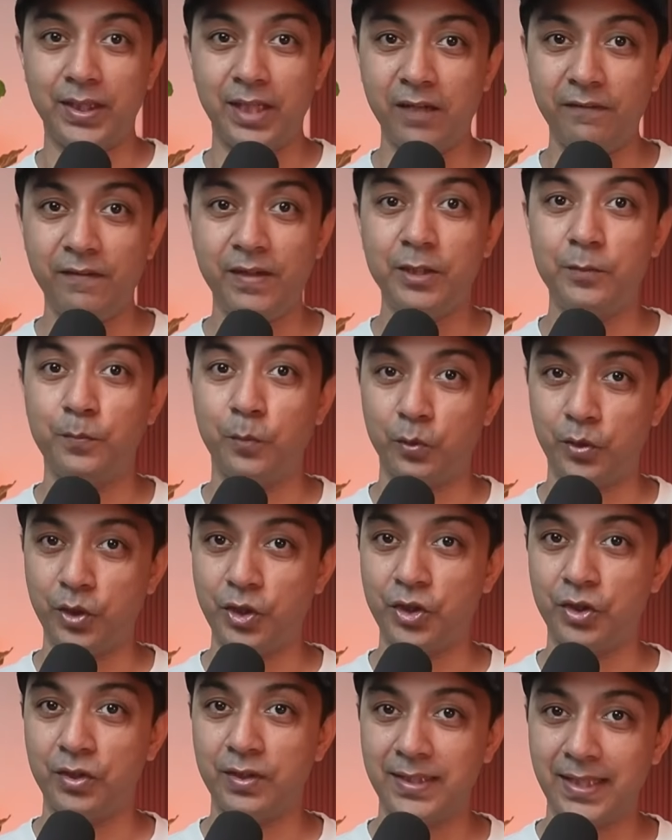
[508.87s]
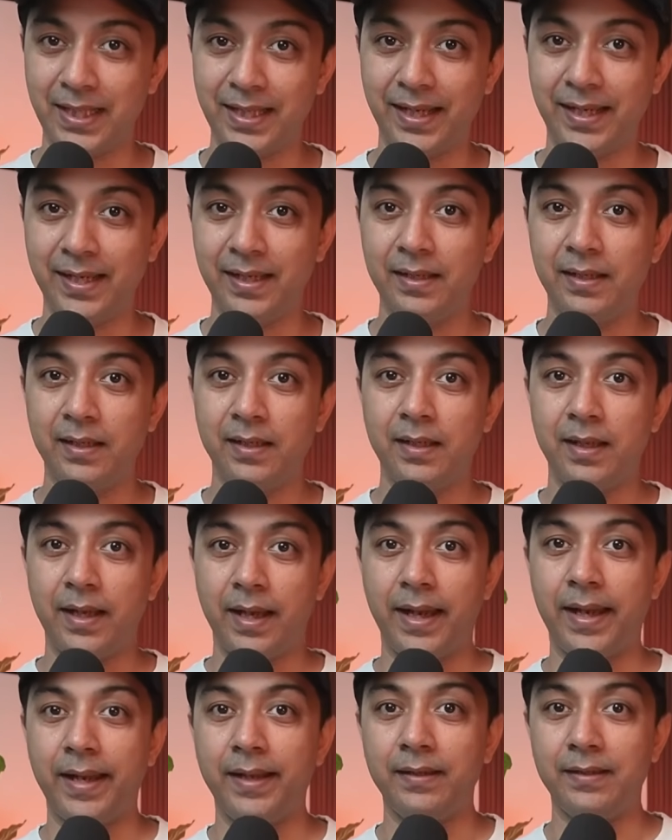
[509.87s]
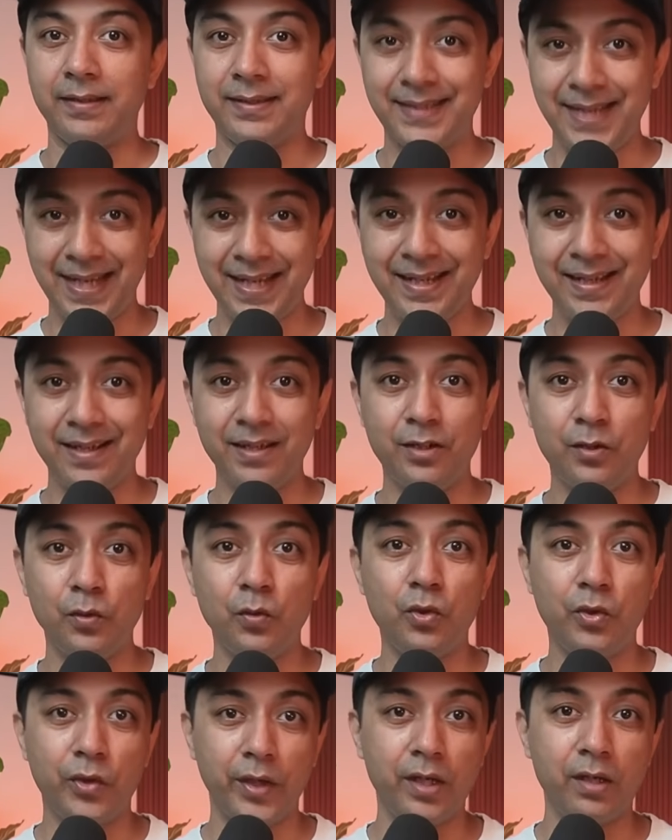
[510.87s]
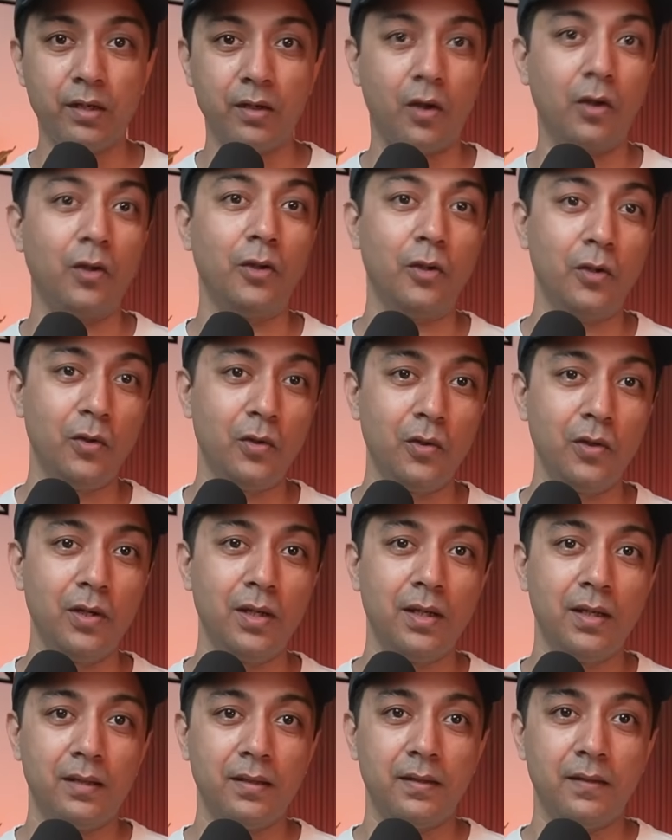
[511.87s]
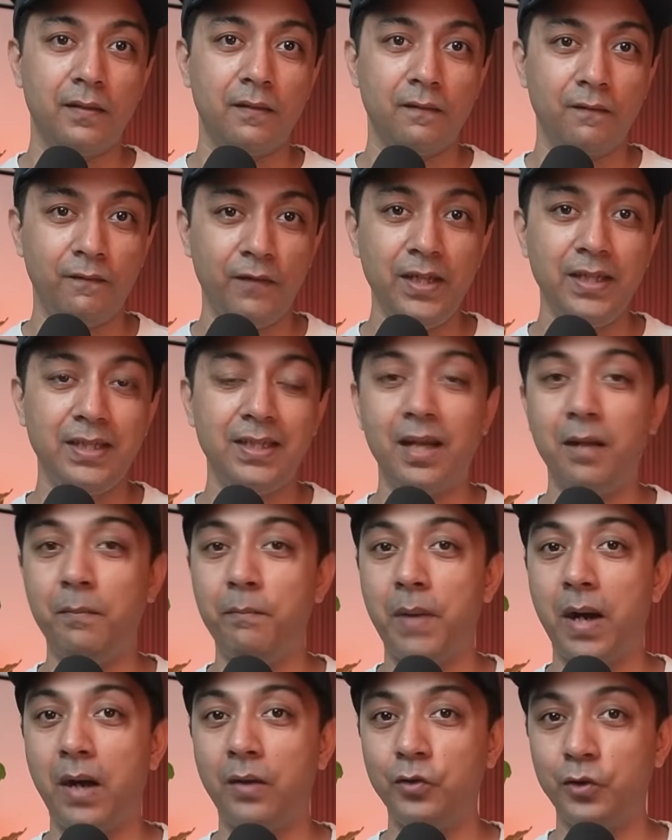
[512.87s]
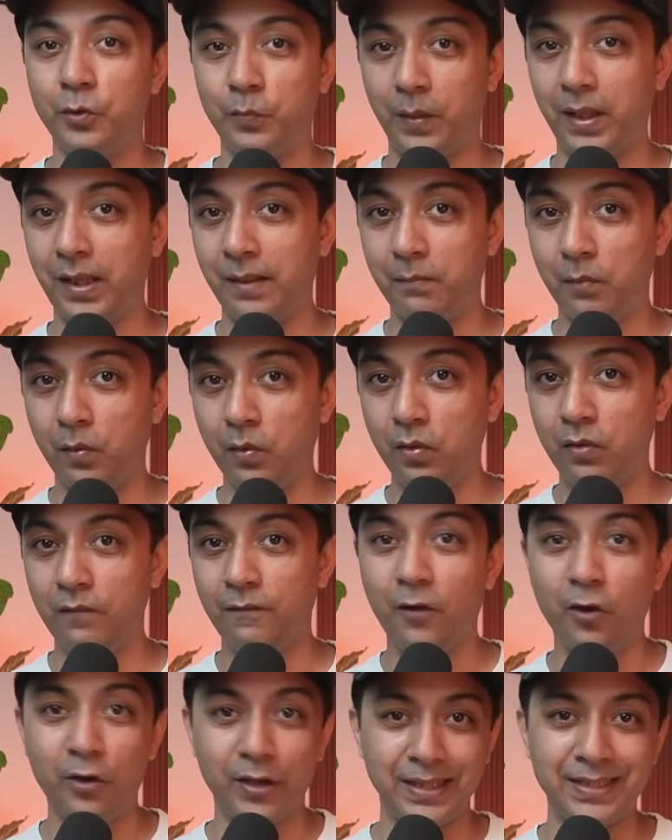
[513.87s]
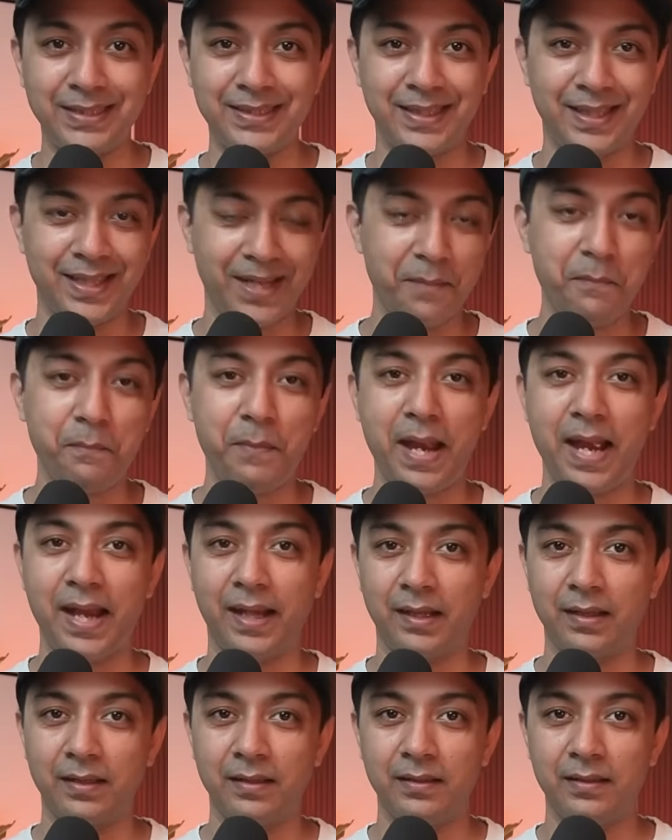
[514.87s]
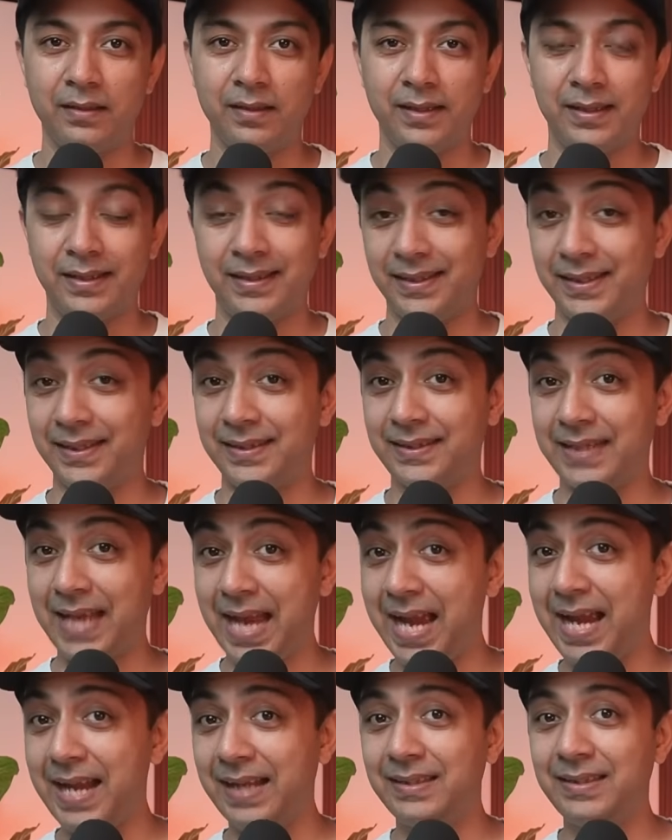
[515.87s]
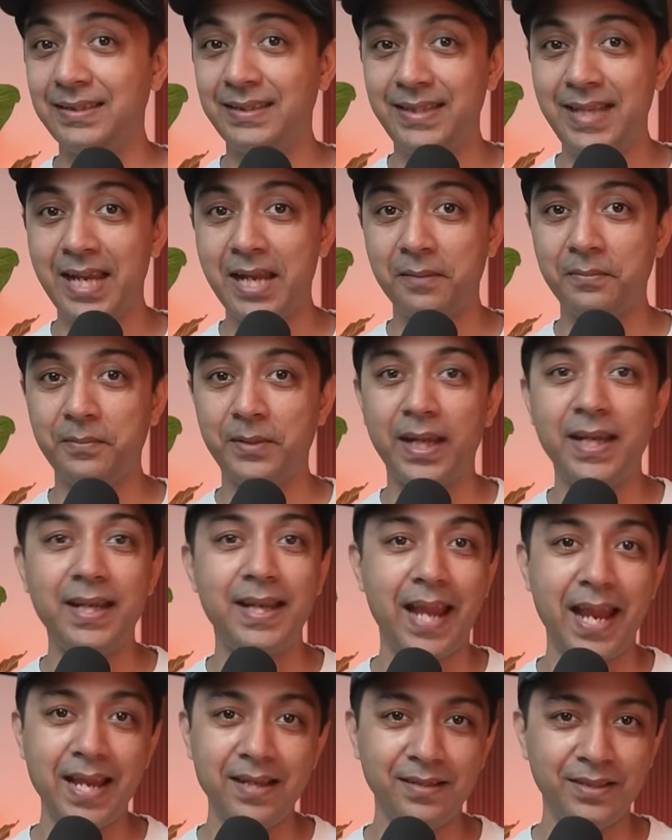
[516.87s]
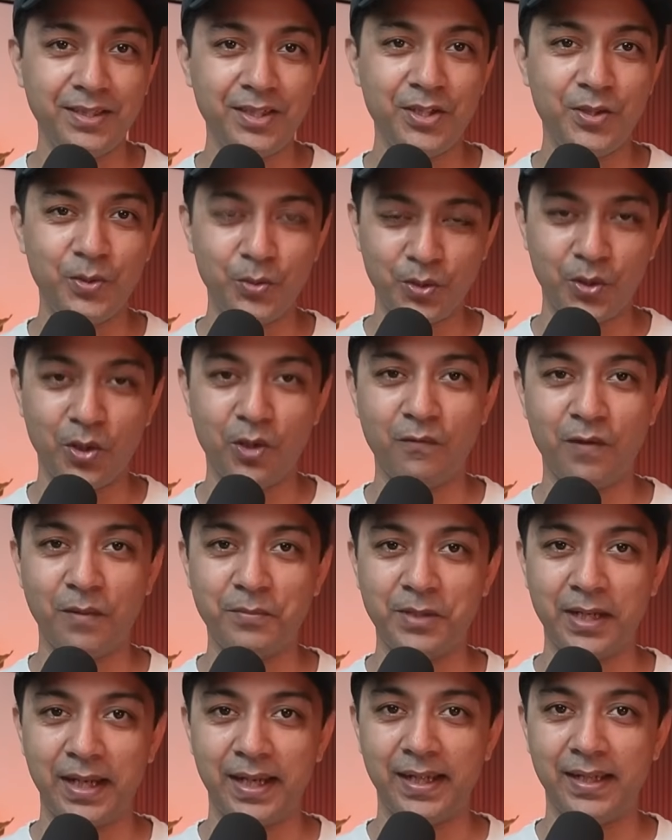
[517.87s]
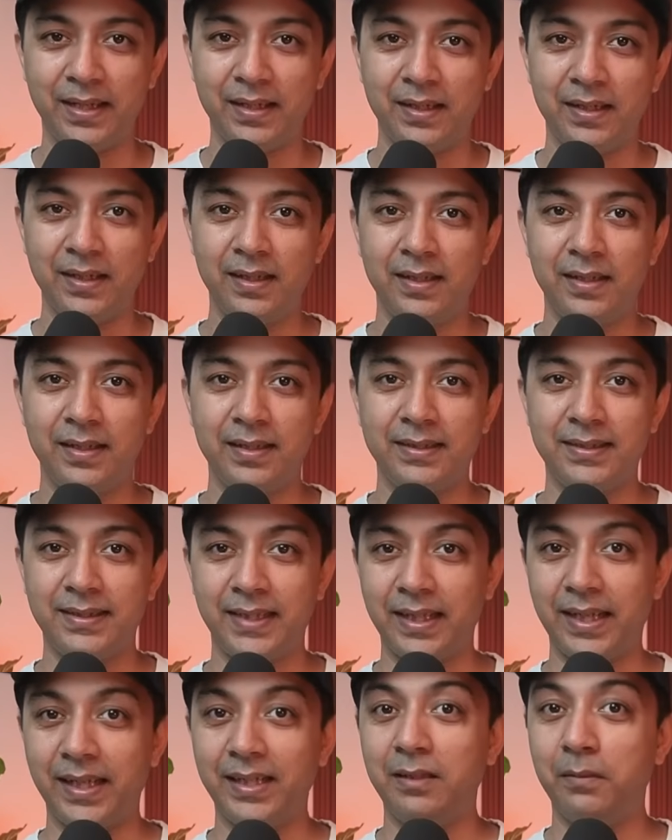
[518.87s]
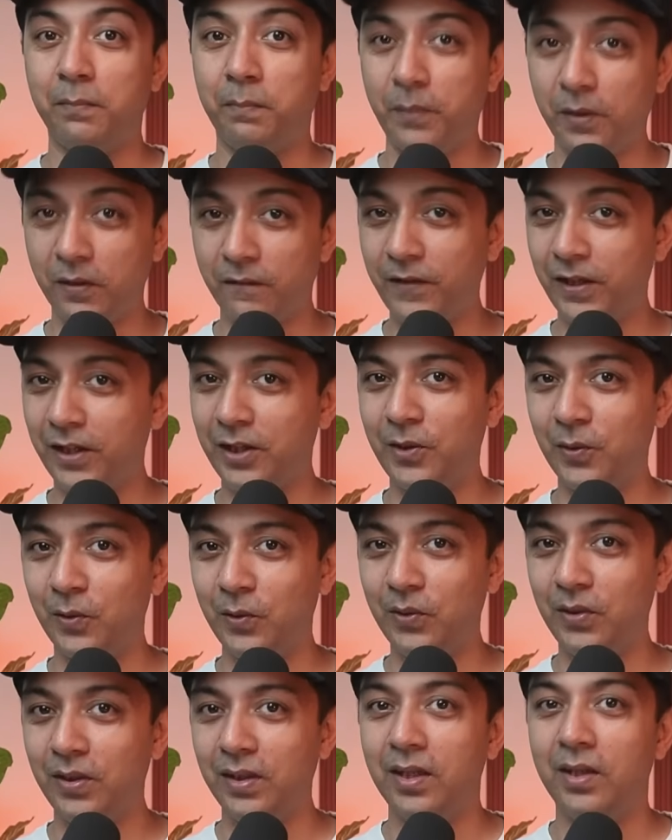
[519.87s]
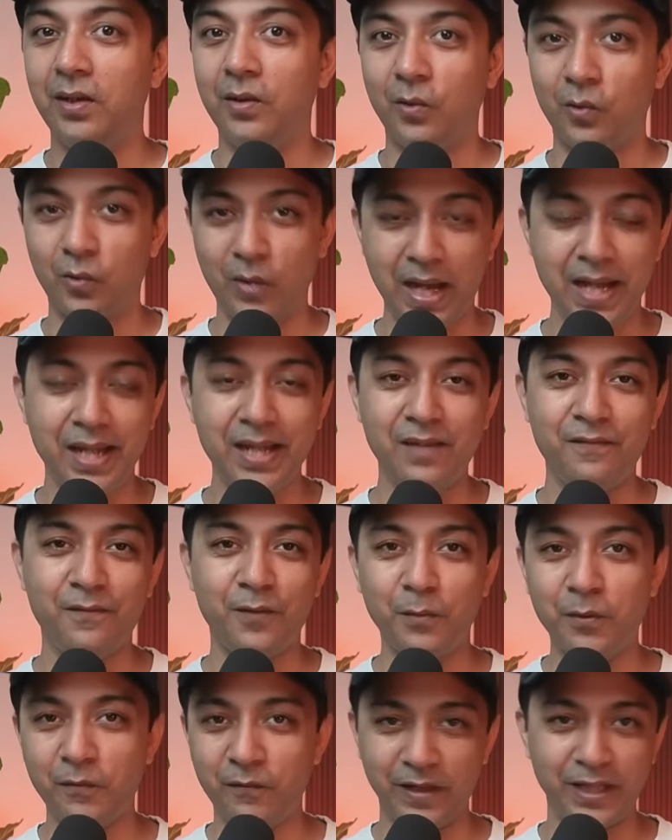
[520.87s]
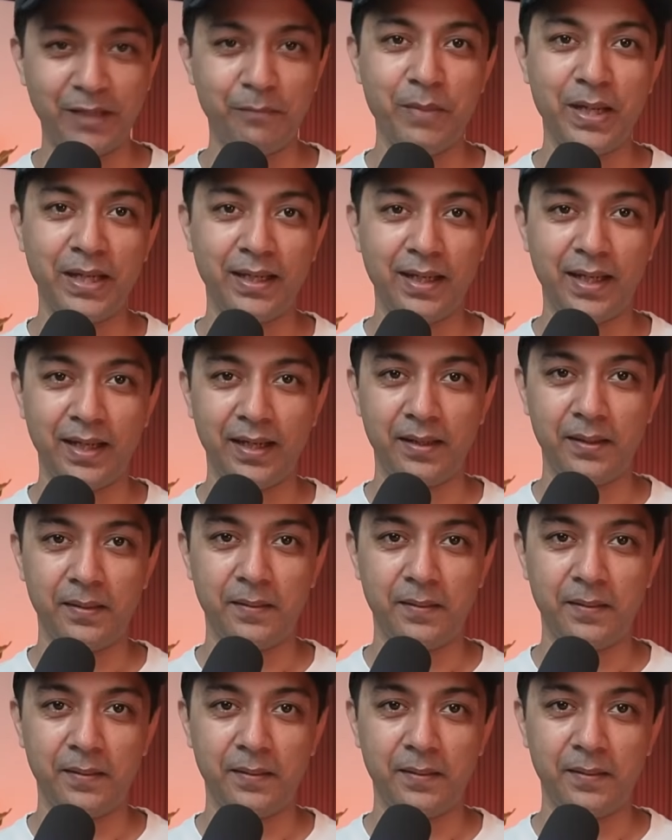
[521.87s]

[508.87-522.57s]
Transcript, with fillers: Divi's position setting and set it to trigger on load with a bounce play mode for instant impact. This adds depth and energy to your website, setting the perfect tone right from the very beginning.